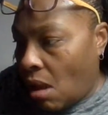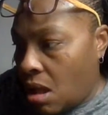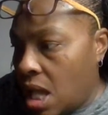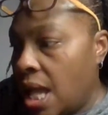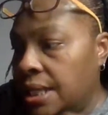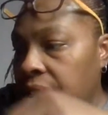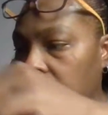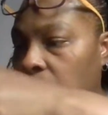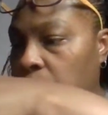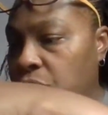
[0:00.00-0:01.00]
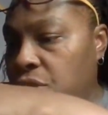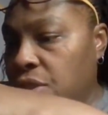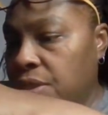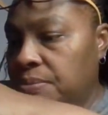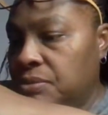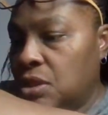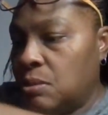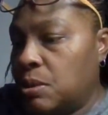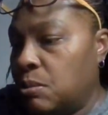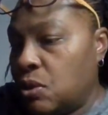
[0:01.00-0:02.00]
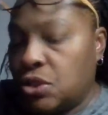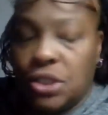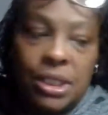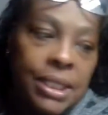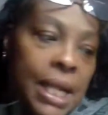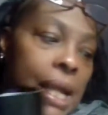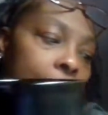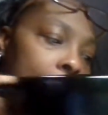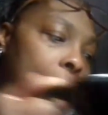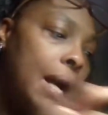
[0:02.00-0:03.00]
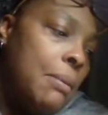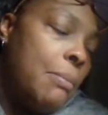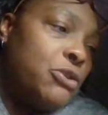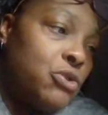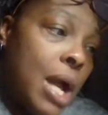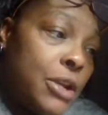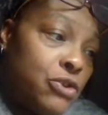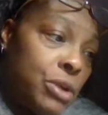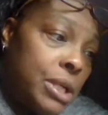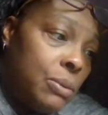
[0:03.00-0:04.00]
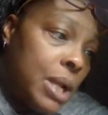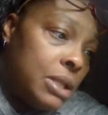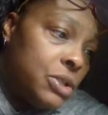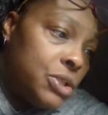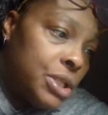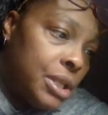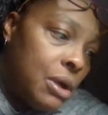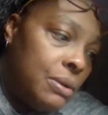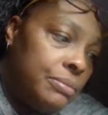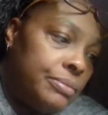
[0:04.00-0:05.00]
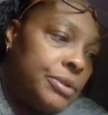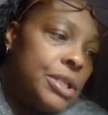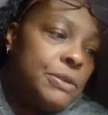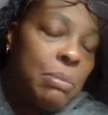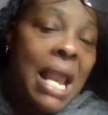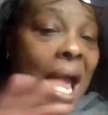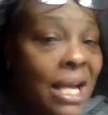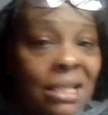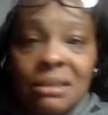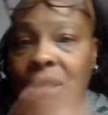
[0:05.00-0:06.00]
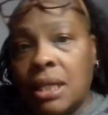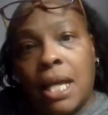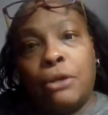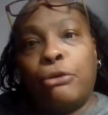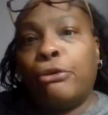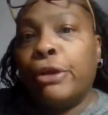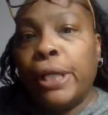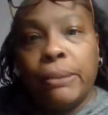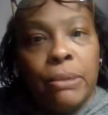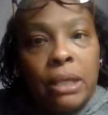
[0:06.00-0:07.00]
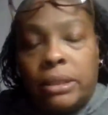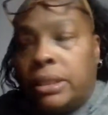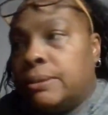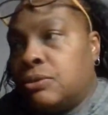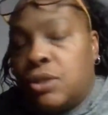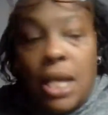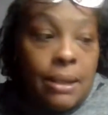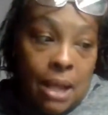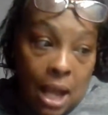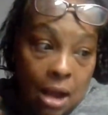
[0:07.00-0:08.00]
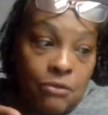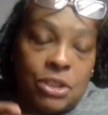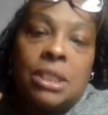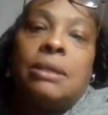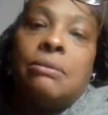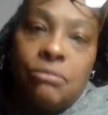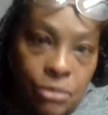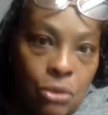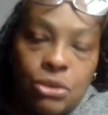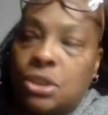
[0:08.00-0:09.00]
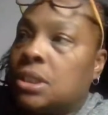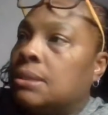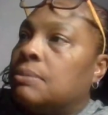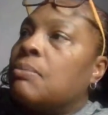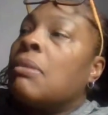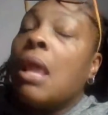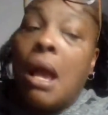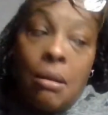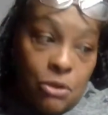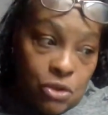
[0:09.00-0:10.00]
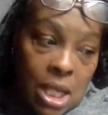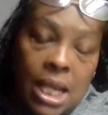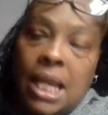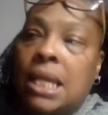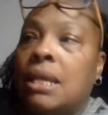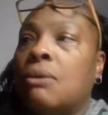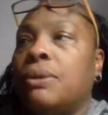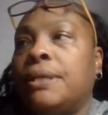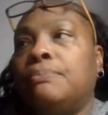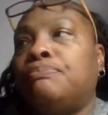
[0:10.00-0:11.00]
Yeah, I need a little bit of sugar. A little bit more sugar. I'm going to try to drink it without the sugar, though. It's black, ain't got no cream, nothing, and obviously no sugar. I'm gonna try to hang in there with it.